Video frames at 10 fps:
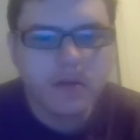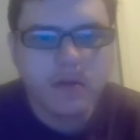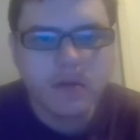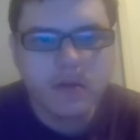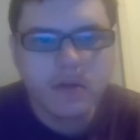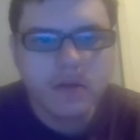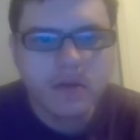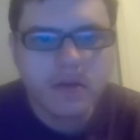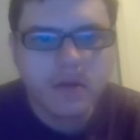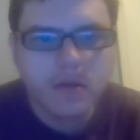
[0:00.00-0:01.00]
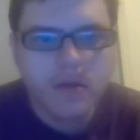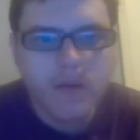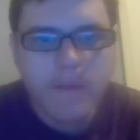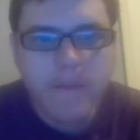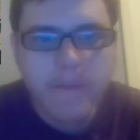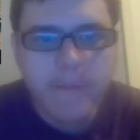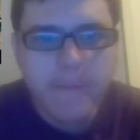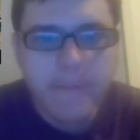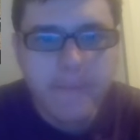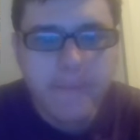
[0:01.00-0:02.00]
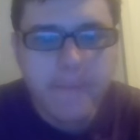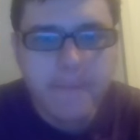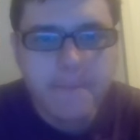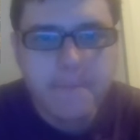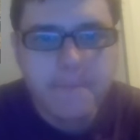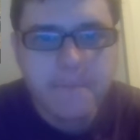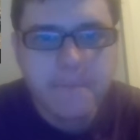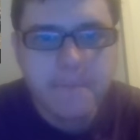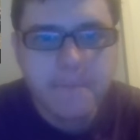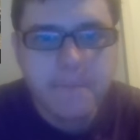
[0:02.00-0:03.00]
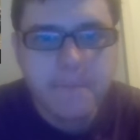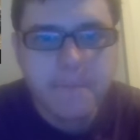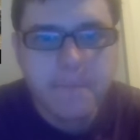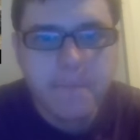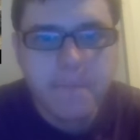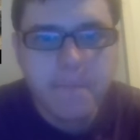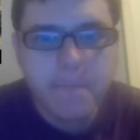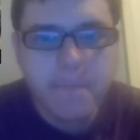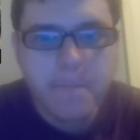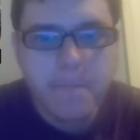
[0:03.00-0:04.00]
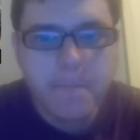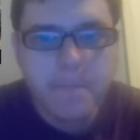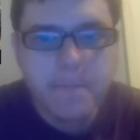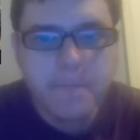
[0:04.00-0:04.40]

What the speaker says: Nothing is said.